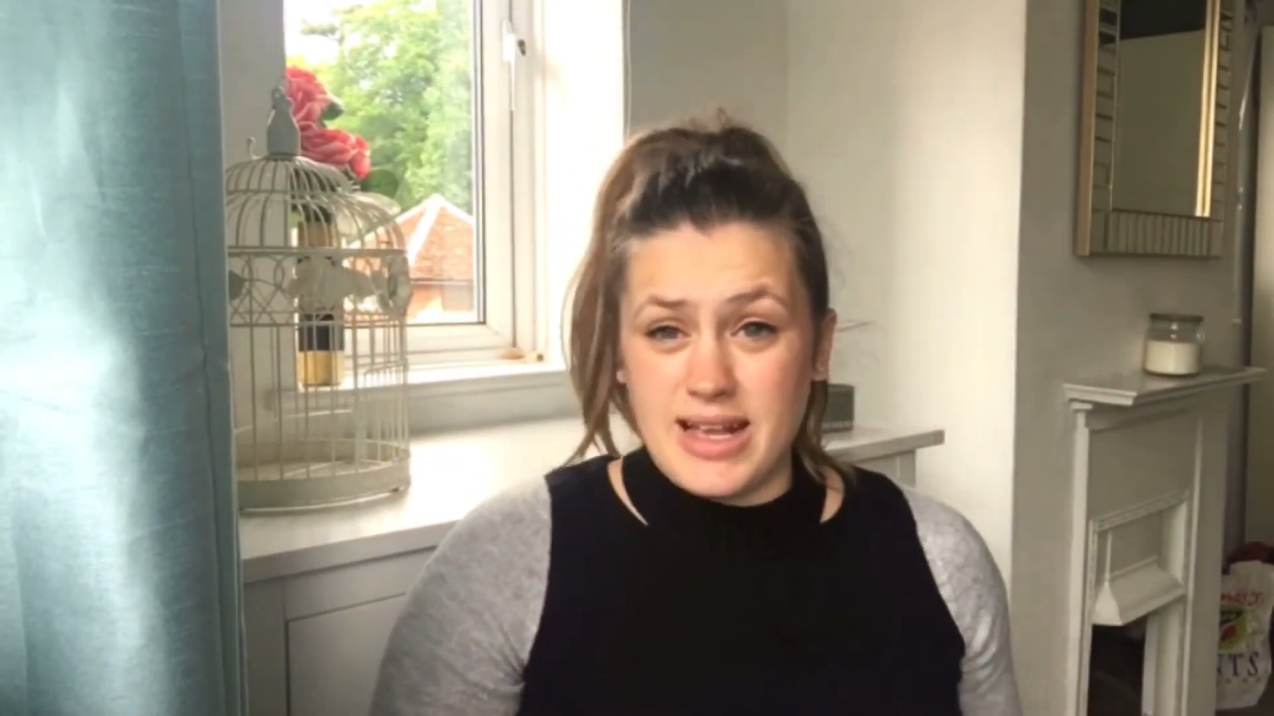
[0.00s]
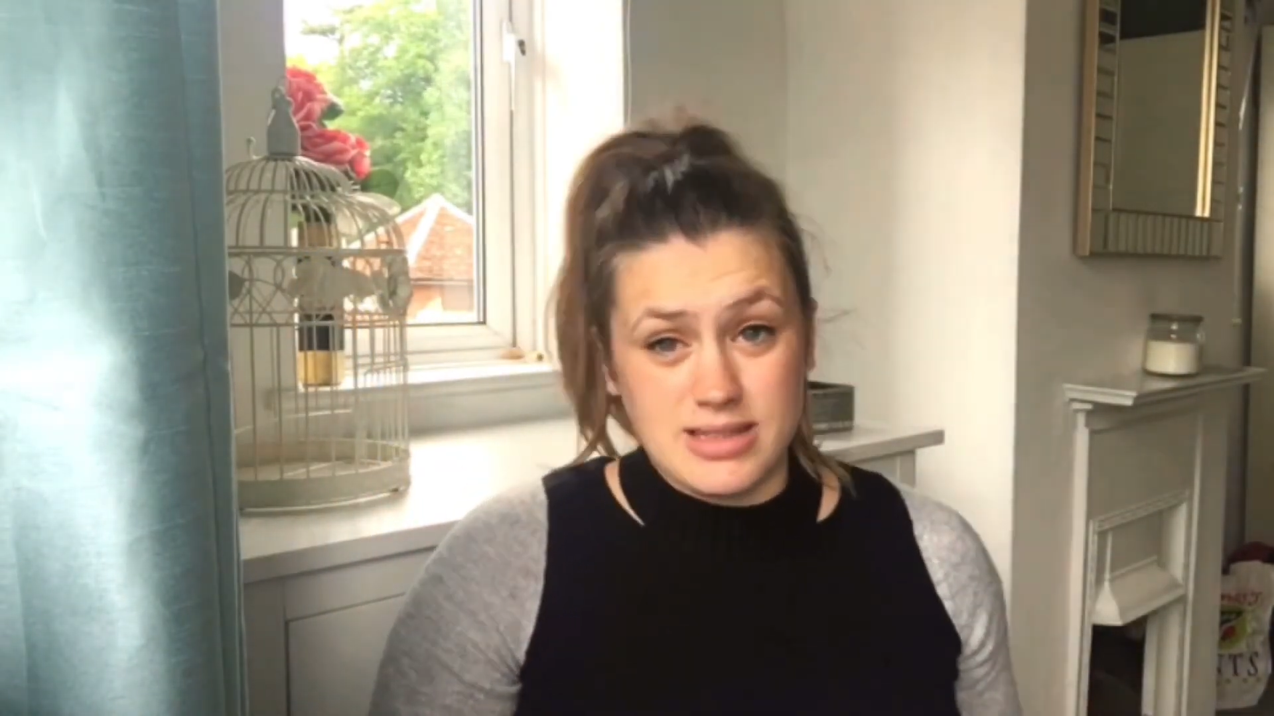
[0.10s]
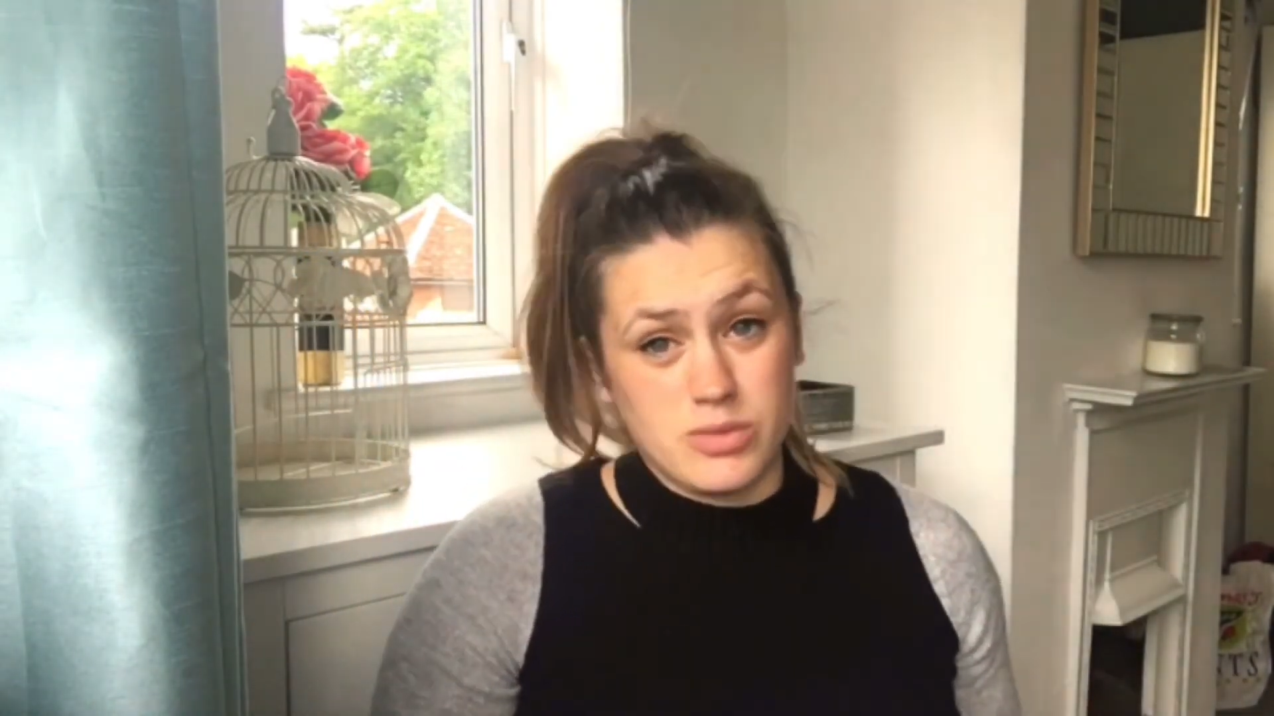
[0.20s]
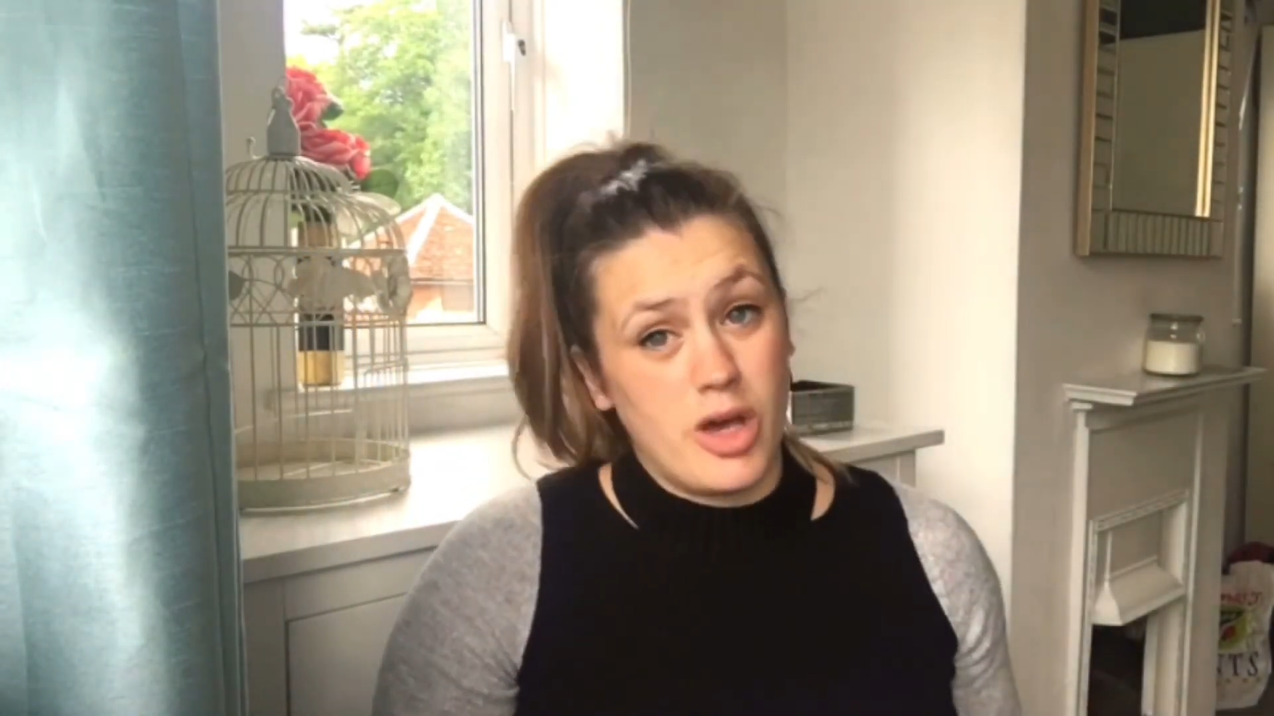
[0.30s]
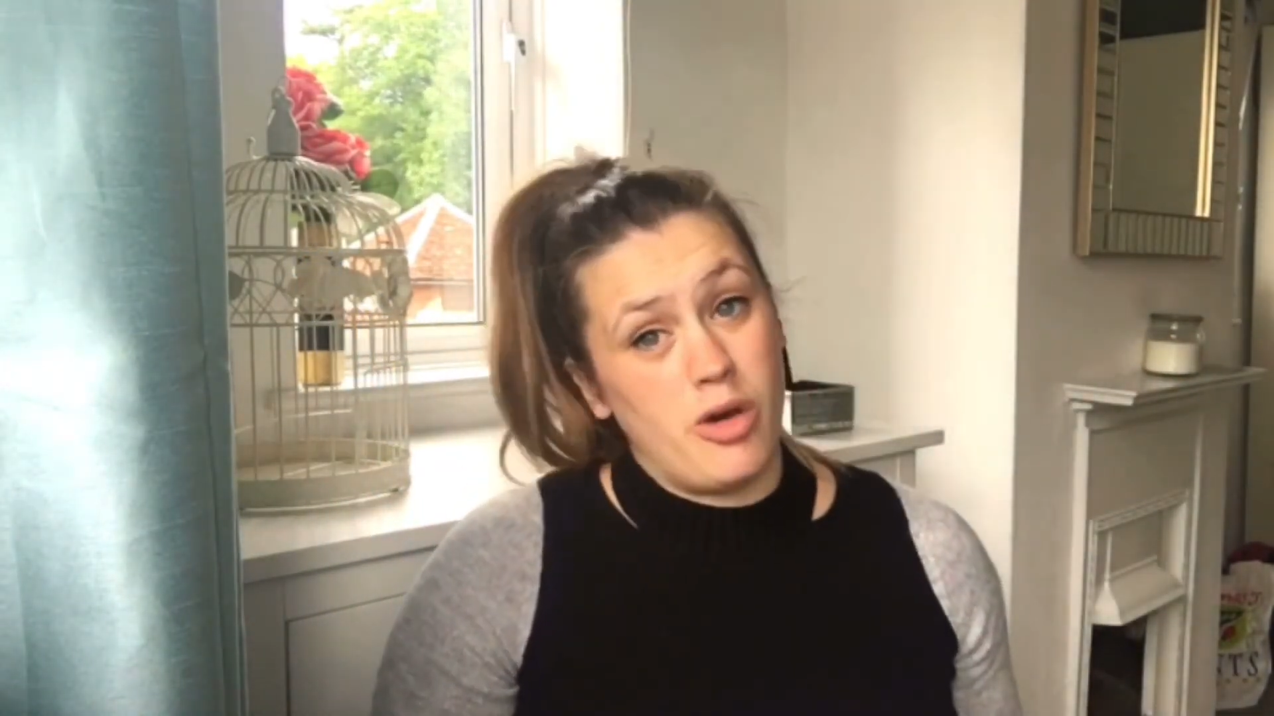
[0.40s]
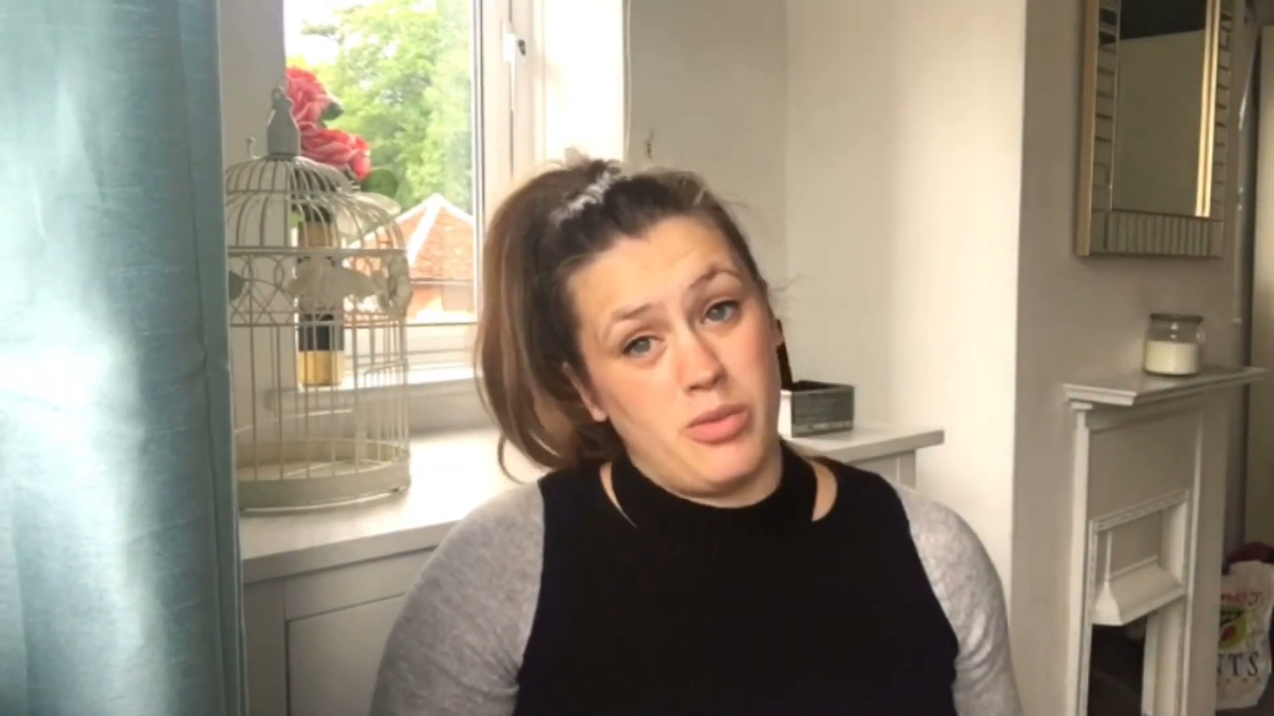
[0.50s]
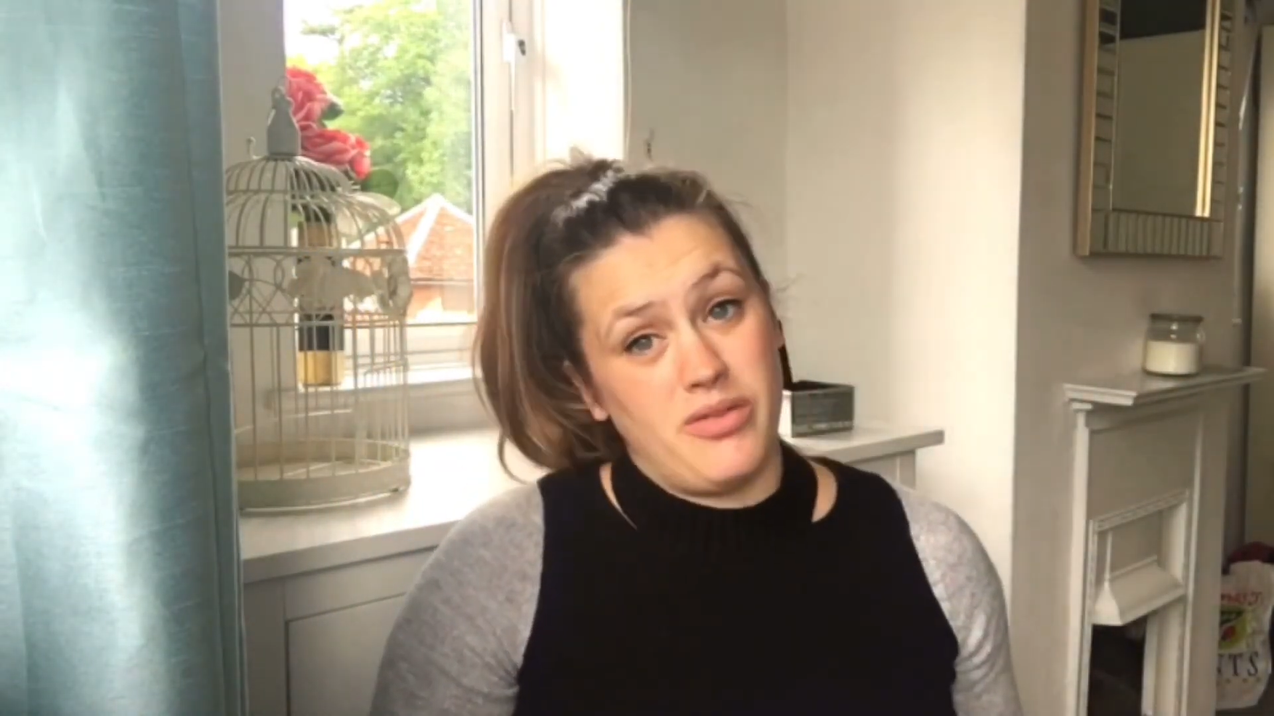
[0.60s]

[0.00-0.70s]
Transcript: as well would be